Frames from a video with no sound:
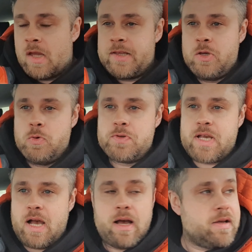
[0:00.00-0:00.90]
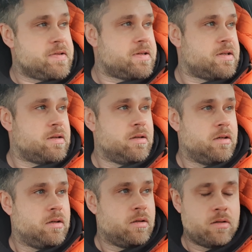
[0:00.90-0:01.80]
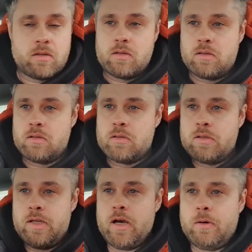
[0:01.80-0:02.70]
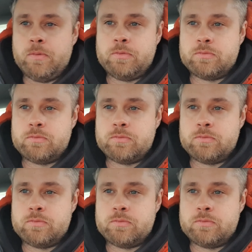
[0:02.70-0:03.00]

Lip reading: I use as, you know,